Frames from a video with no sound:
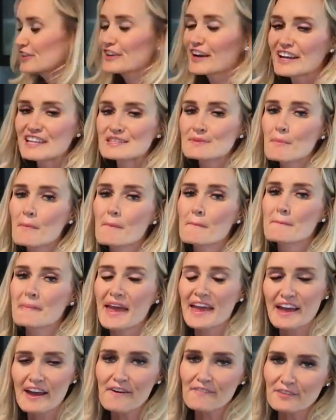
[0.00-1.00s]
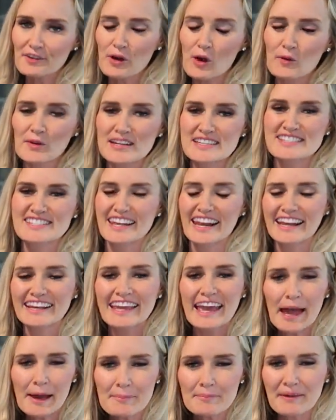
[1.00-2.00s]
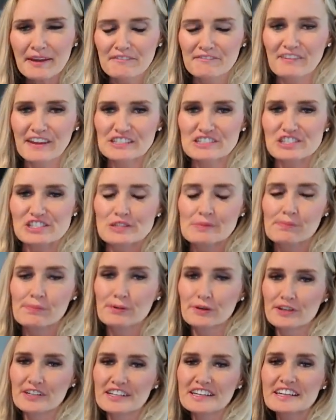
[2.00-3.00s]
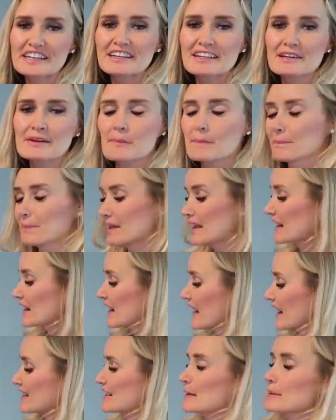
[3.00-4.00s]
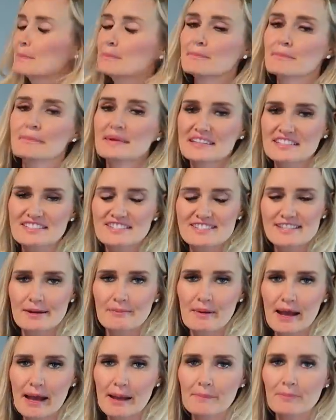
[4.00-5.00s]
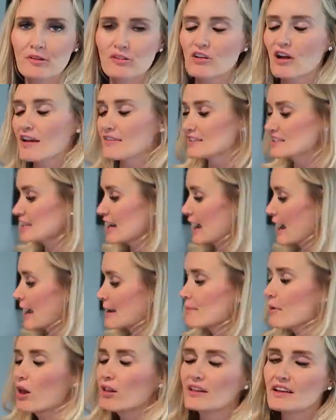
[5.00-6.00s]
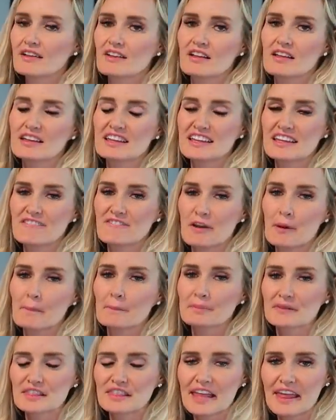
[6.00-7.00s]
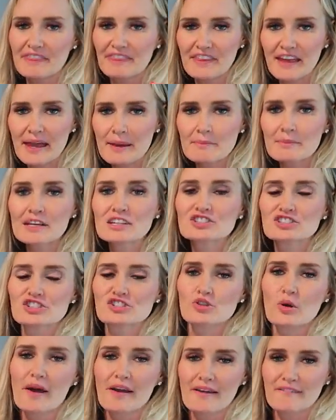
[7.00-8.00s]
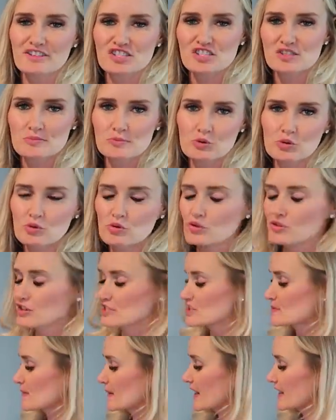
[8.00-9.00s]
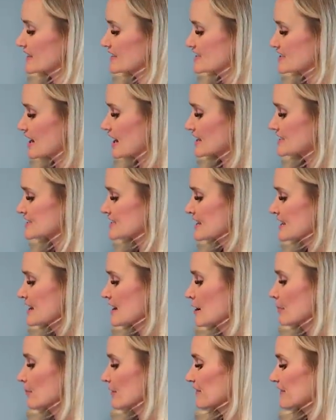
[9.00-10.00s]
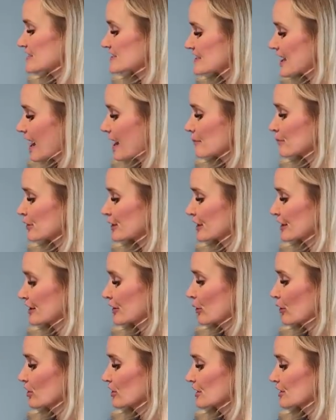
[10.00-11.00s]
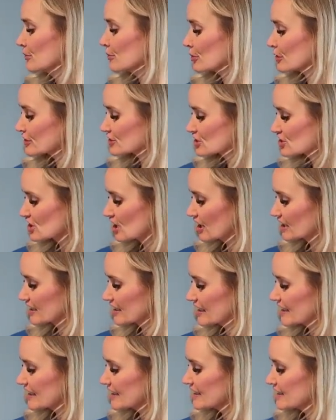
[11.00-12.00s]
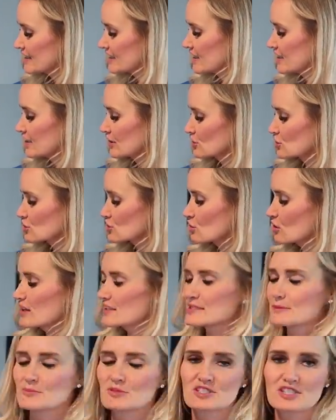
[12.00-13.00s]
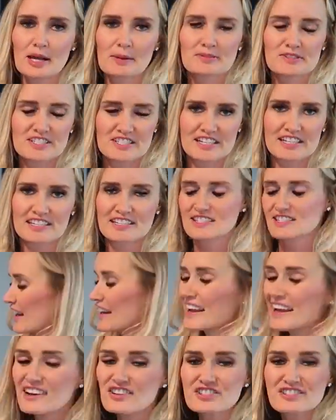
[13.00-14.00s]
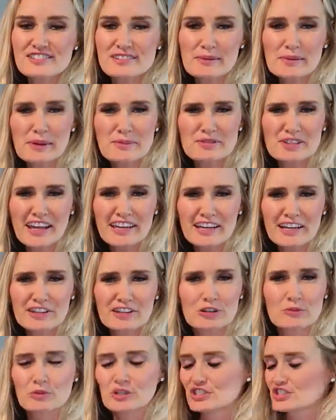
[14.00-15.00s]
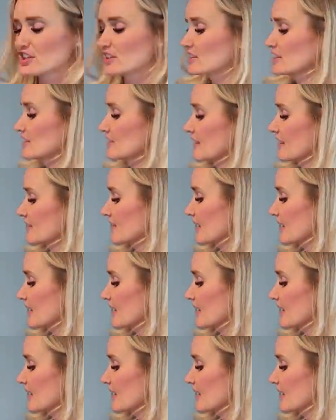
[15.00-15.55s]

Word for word: you guys may have noticed that I kept my veggies pretty big. I didn't mince them up. A lot of the time I'll even blend them just so I have a smooth spaghetti sauce. But this time we're gonna go a little more chunky, just so add some substance. And I actually sometimes like it a little more chunky like